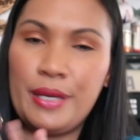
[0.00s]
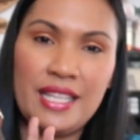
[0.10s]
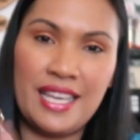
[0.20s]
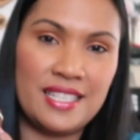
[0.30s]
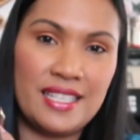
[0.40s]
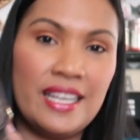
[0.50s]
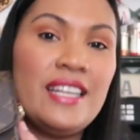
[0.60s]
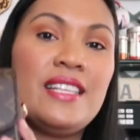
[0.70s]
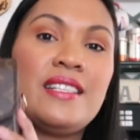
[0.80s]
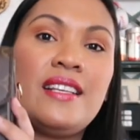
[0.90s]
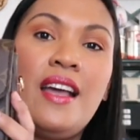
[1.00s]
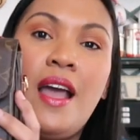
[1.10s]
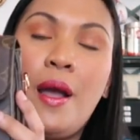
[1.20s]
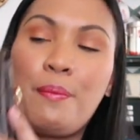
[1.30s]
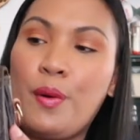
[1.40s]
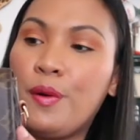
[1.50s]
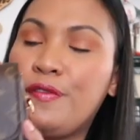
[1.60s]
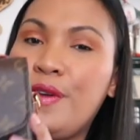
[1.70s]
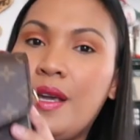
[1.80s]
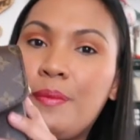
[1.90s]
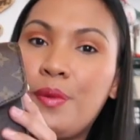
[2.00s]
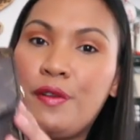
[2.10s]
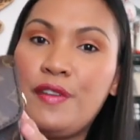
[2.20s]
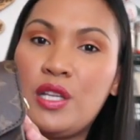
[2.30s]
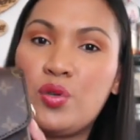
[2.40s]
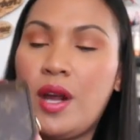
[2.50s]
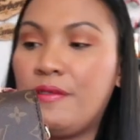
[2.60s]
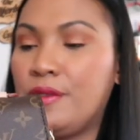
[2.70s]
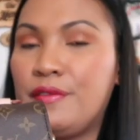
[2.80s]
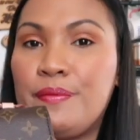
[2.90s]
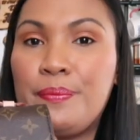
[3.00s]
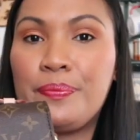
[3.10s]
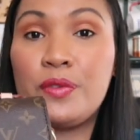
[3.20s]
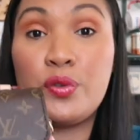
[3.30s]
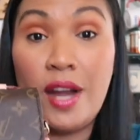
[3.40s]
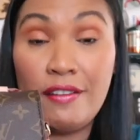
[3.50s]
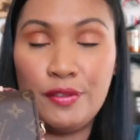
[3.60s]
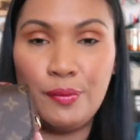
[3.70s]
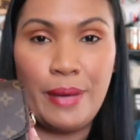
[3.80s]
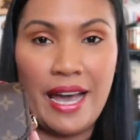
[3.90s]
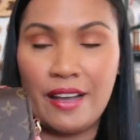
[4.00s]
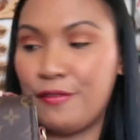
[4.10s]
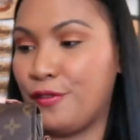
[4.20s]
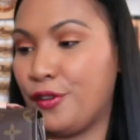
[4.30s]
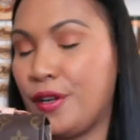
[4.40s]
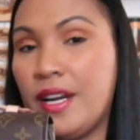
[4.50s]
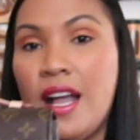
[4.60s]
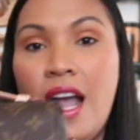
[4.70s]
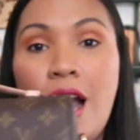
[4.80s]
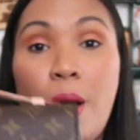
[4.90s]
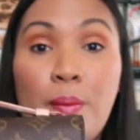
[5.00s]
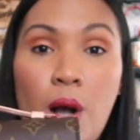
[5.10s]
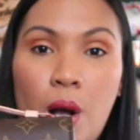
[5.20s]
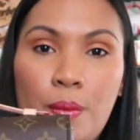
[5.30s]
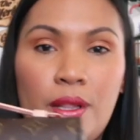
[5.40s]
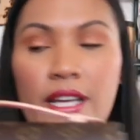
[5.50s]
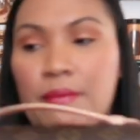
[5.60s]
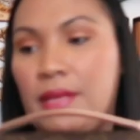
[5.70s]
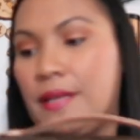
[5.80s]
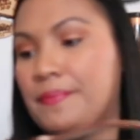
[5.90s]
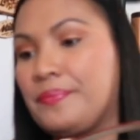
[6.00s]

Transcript: But yes, it is a perfect travel bag for a mom like me.